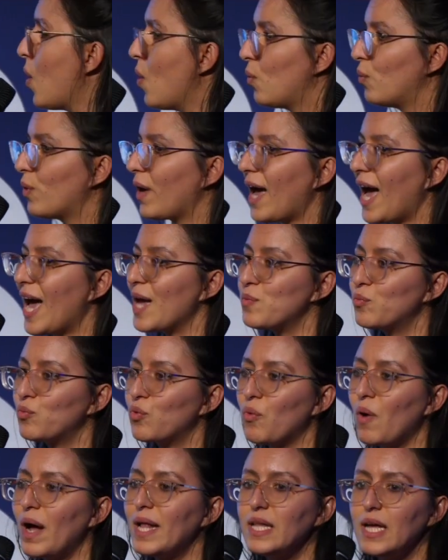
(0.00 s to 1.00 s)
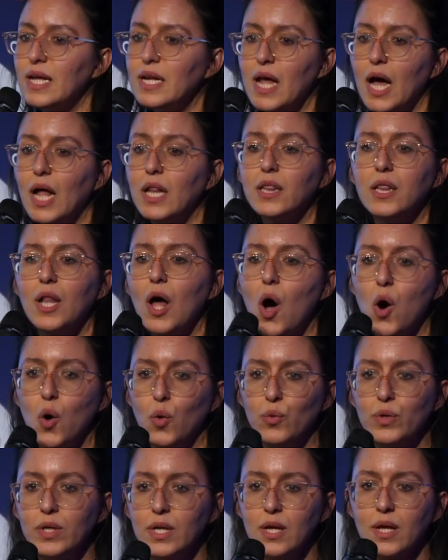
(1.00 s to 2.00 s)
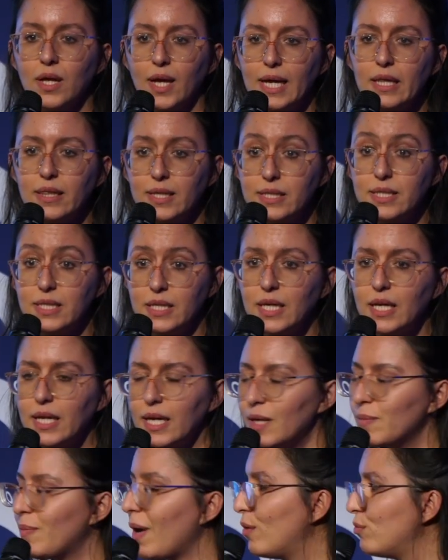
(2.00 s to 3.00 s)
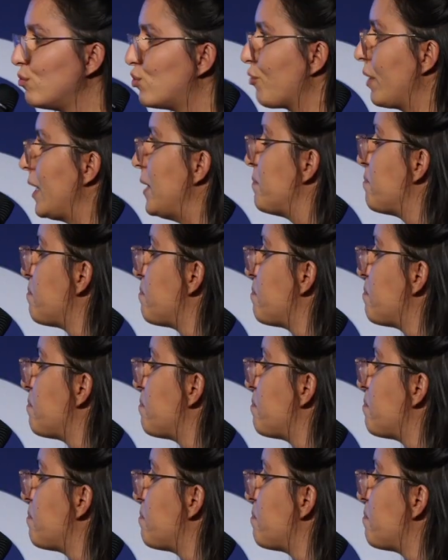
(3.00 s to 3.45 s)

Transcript: where I'm running alone in the TEE boundary.